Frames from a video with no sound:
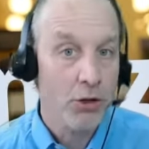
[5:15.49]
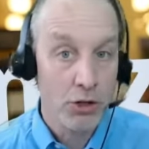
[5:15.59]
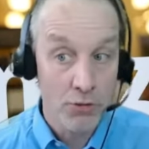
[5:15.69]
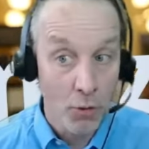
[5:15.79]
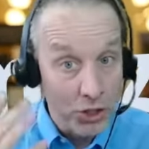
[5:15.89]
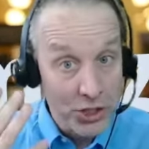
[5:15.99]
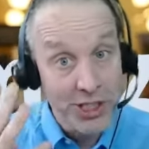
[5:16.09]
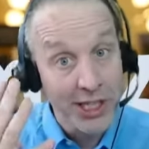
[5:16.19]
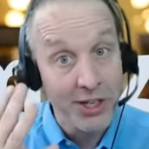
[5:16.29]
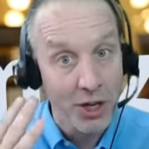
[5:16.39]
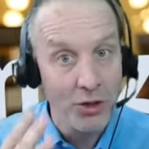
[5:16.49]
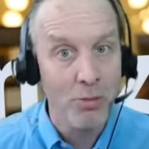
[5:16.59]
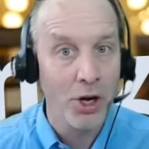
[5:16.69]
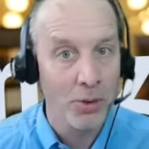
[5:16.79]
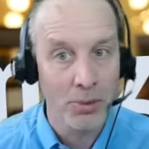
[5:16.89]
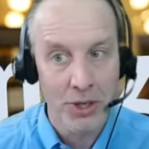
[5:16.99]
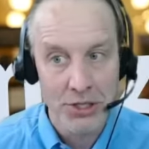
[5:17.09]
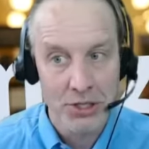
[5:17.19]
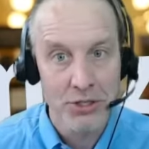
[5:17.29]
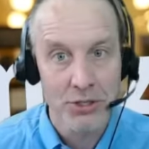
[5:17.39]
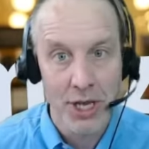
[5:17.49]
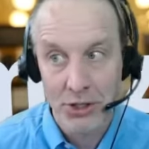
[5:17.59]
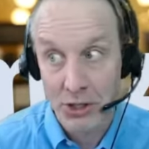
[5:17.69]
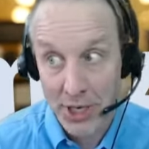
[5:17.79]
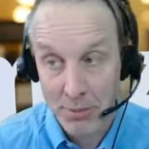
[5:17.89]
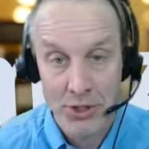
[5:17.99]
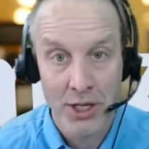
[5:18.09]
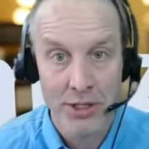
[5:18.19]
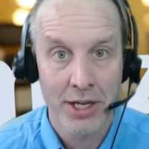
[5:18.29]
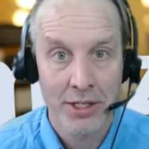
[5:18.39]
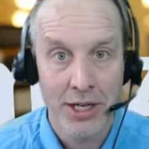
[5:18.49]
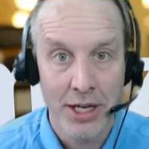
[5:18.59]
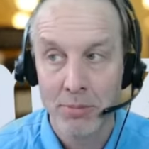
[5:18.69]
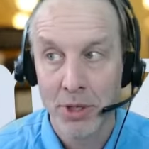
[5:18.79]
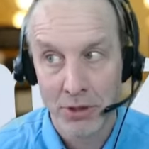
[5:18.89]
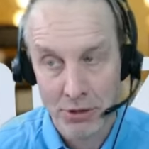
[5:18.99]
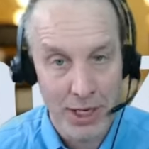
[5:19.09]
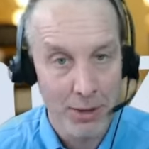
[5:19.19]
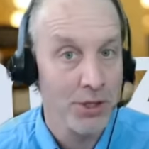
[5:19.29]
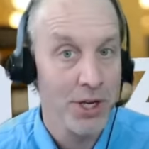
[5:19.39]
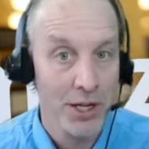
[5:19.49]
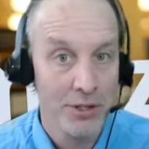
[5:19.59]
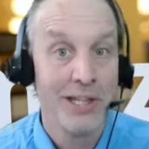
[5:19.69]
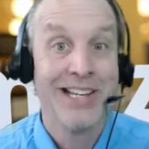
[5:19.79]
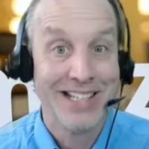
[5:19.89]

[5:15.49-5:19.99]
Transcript: There's 14 other marketplaces, not just Amazon.com, but there's Amazon.ca,